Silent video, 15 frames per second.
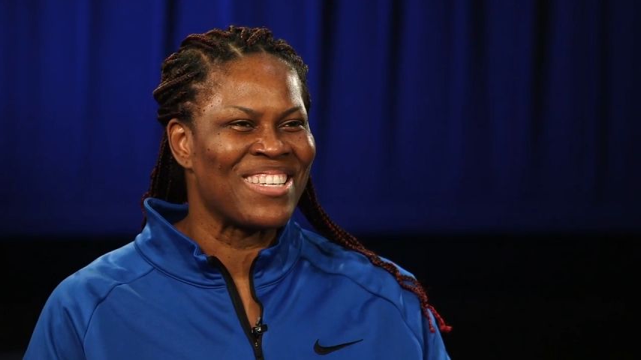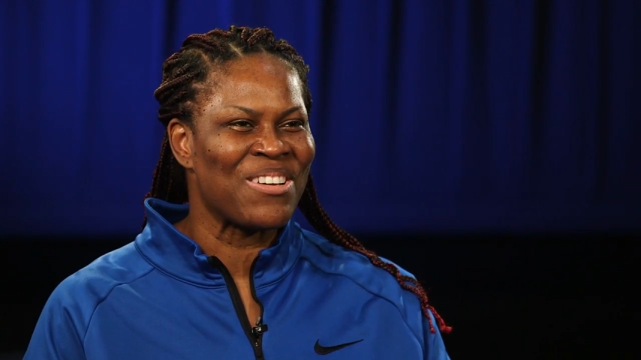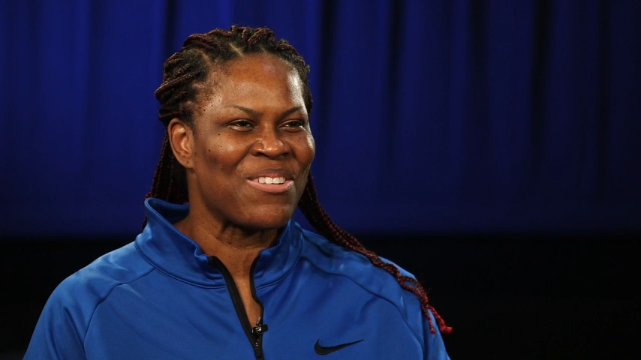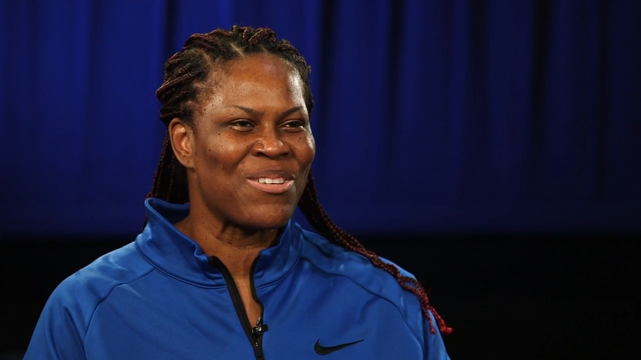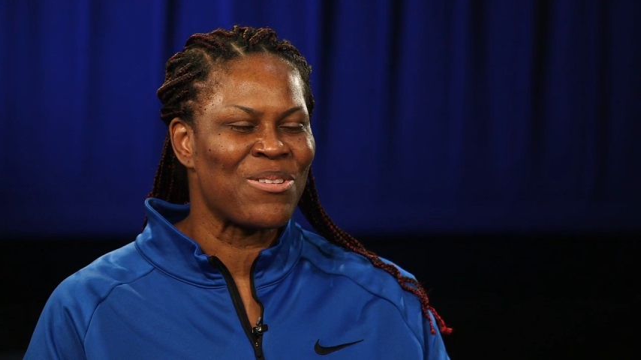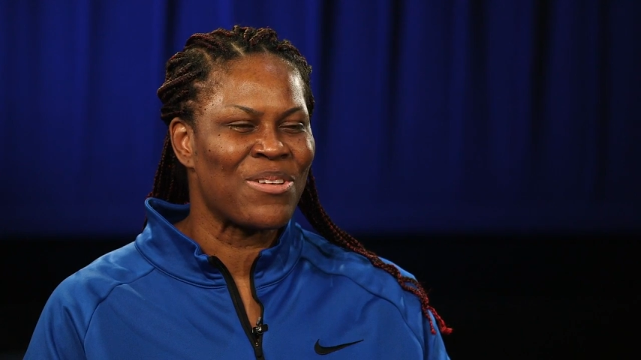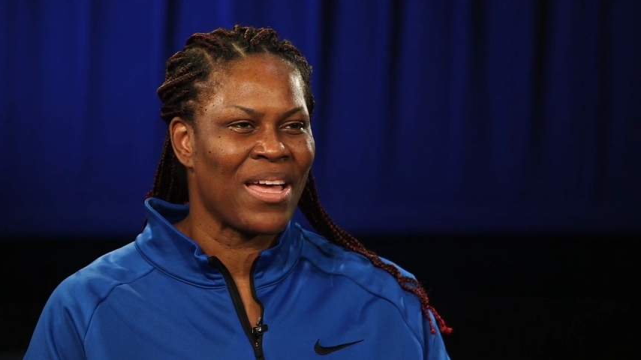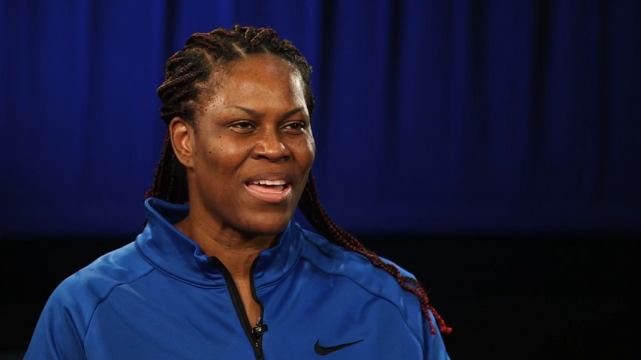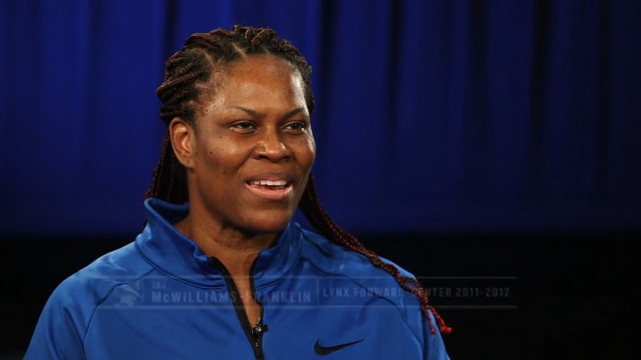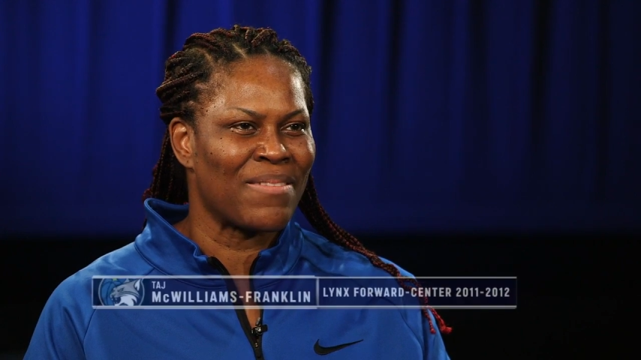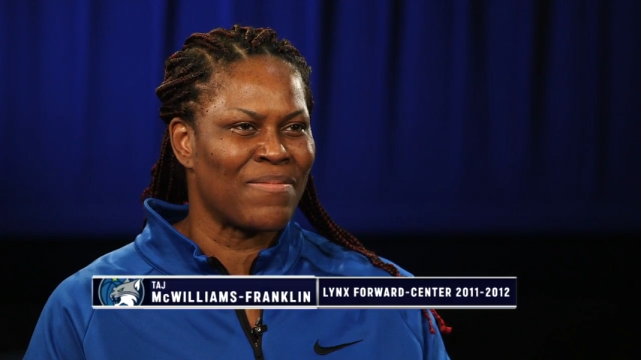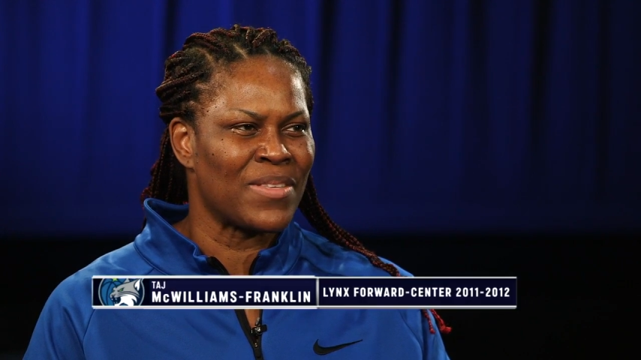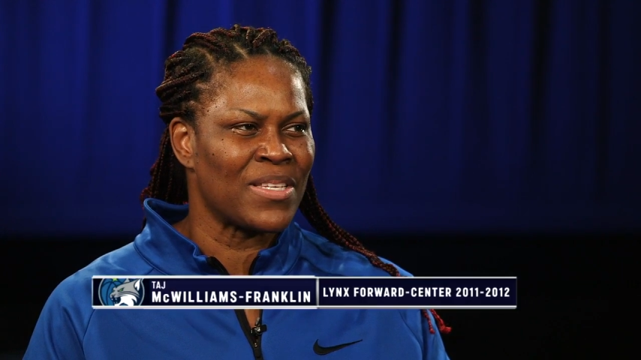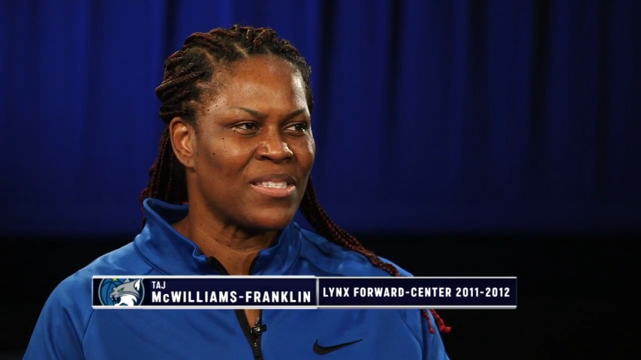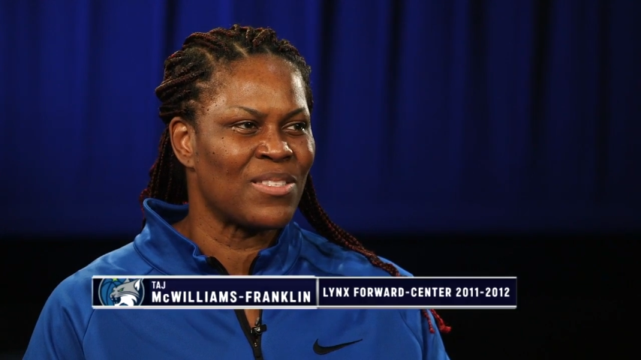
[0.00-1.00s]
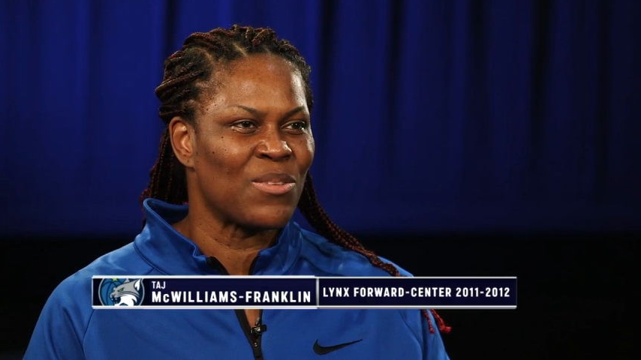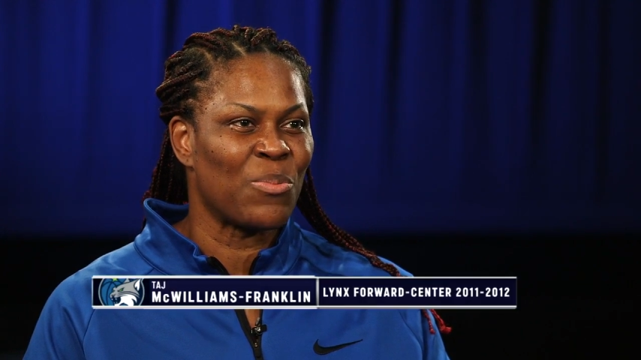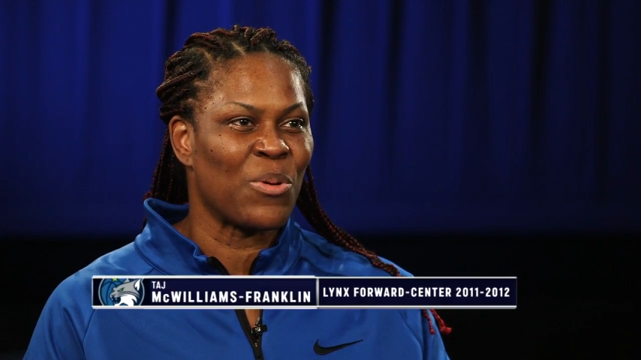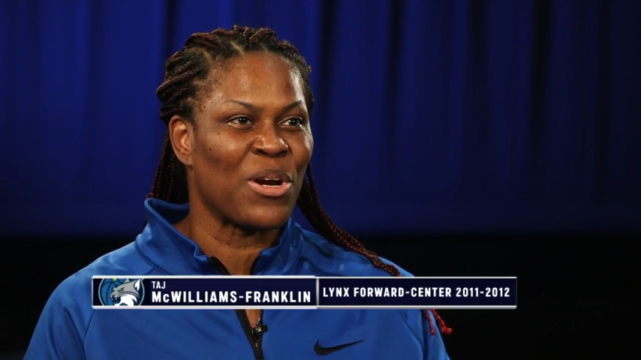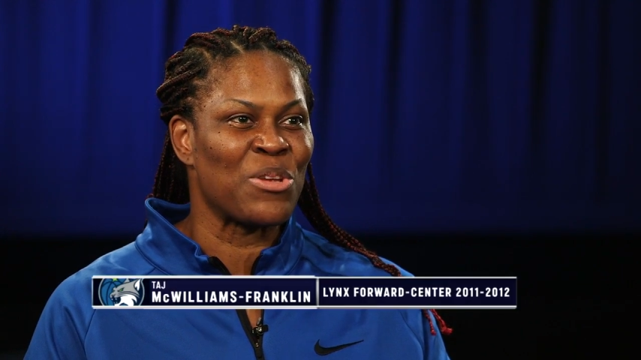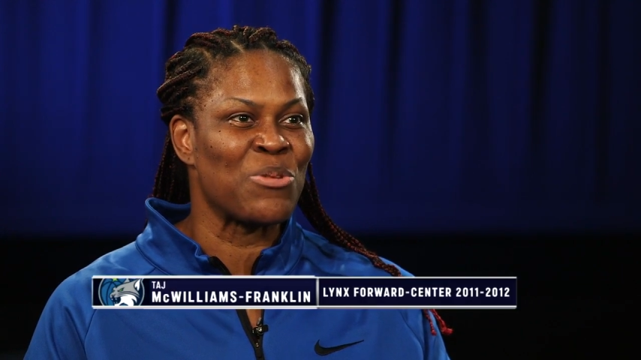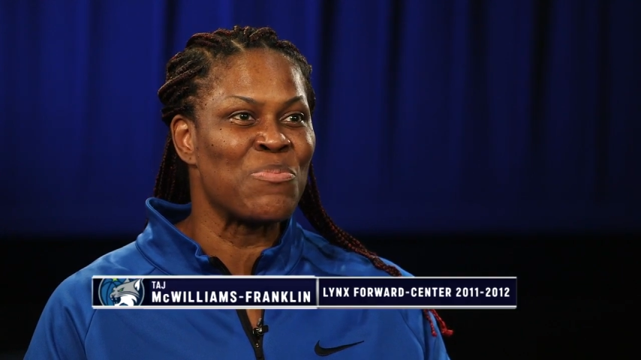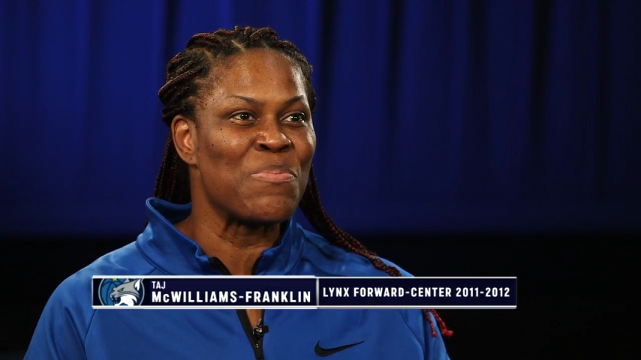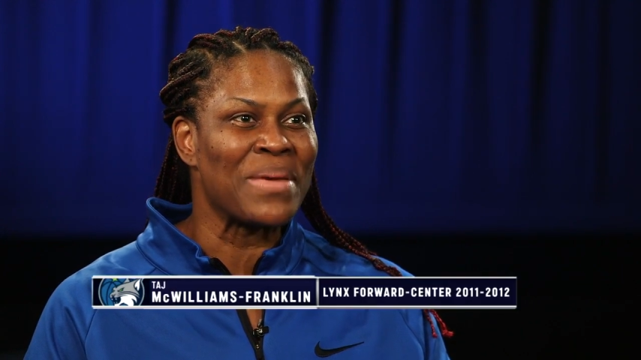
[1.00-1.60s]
You know, you kind of, this is the part you